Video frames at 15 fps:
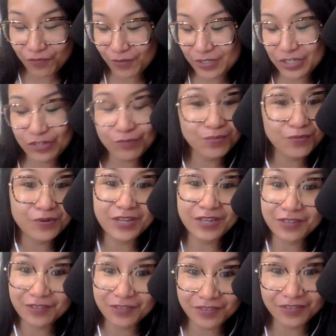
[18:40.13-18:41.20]
When you
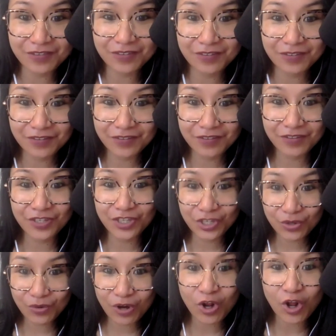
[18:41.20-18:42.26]
breathe, you are